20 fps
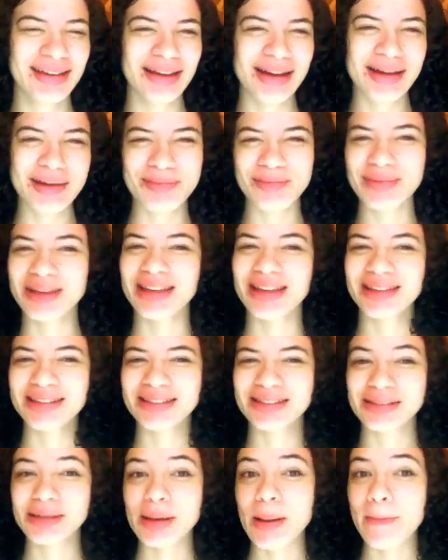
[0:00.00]
I'm
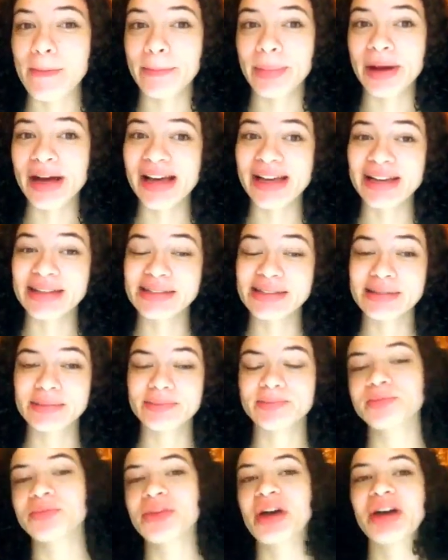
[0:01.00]
mixed. But
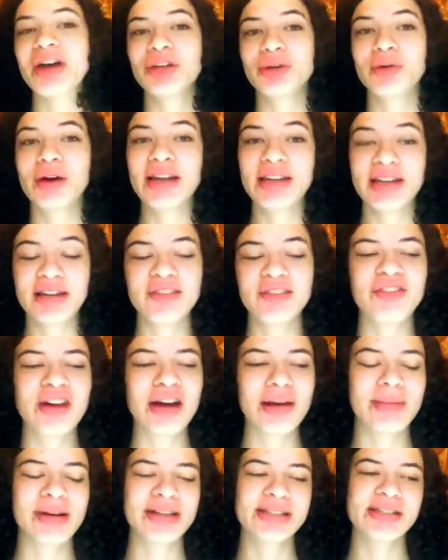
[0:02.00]
I do
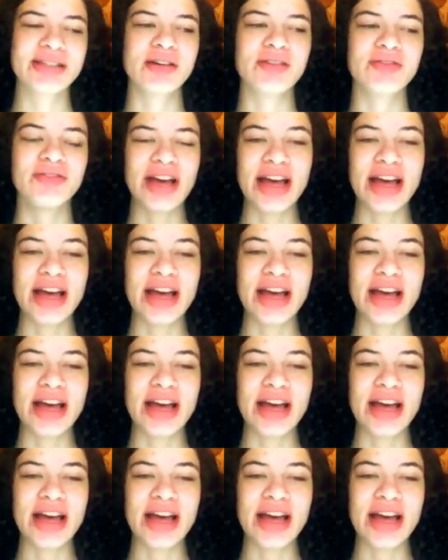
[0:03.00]
identify myself